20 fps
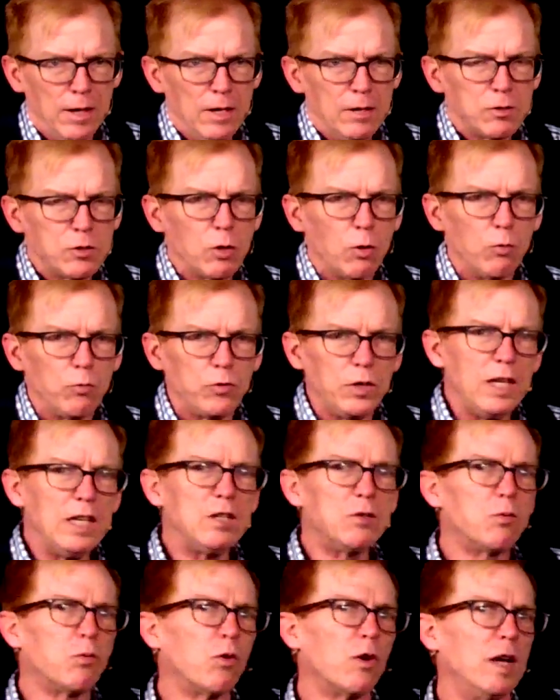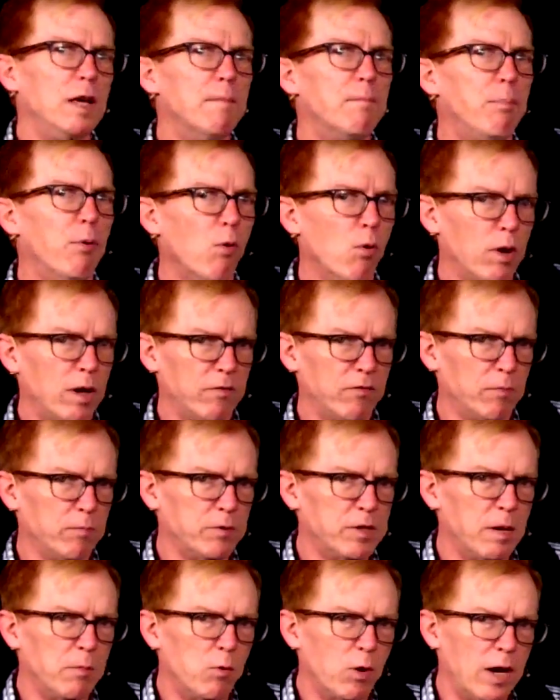So these were imported from
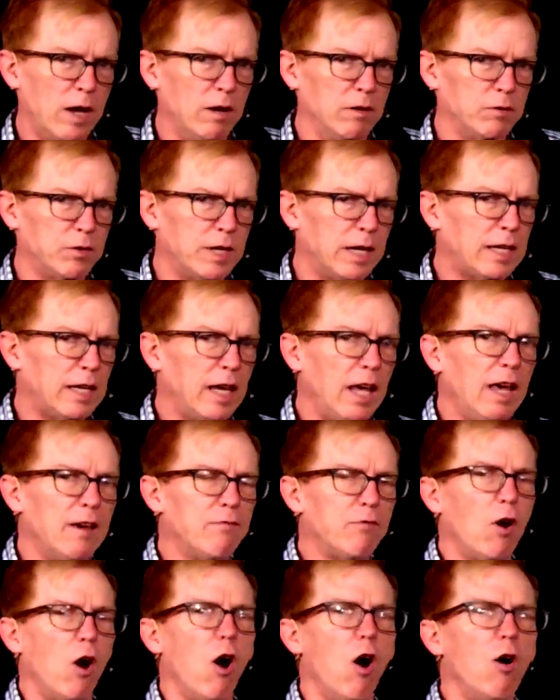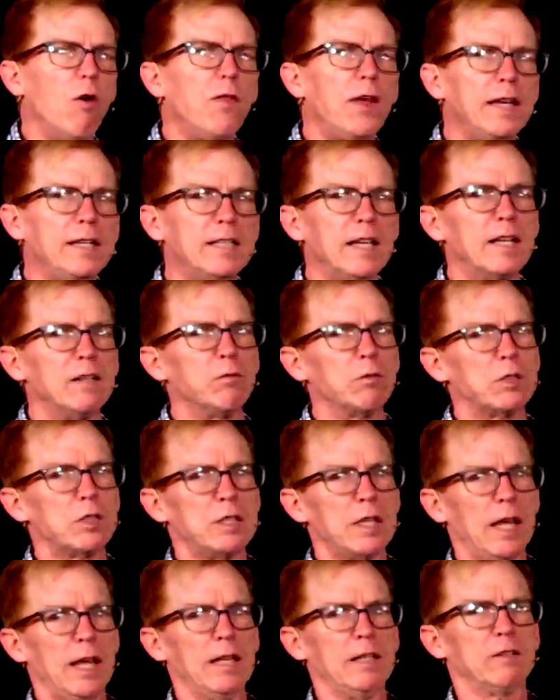somewhere else. Like if all they did was
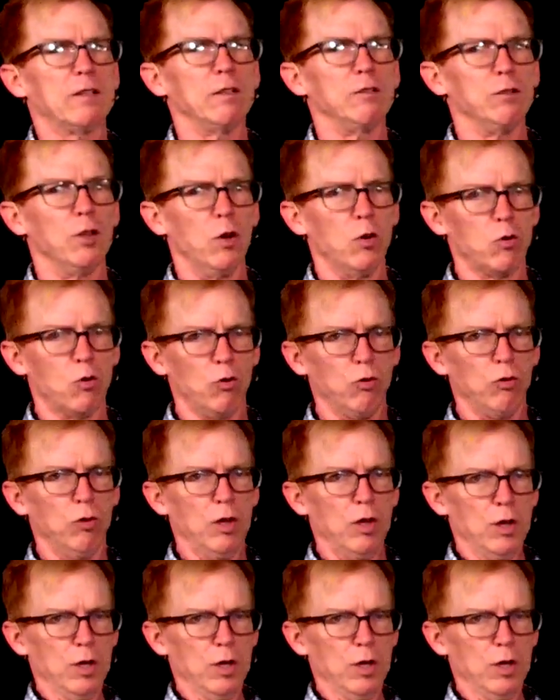take the local